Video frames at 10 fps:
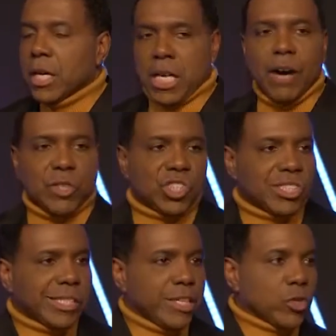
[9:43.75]

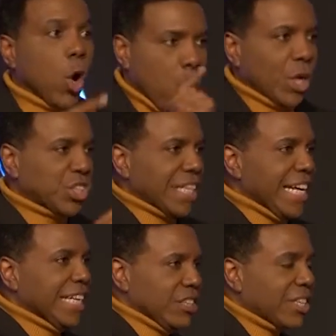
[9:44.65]
Covetousness, which
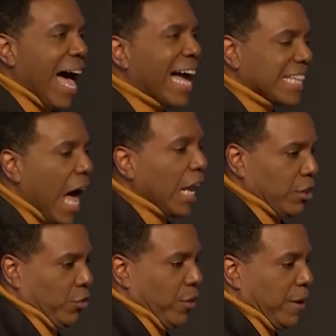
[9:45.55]
is
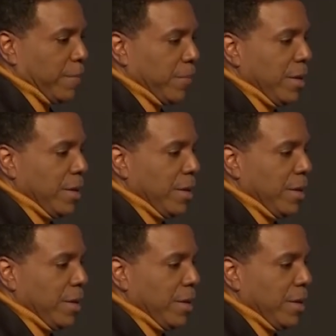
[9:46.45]
idolatry.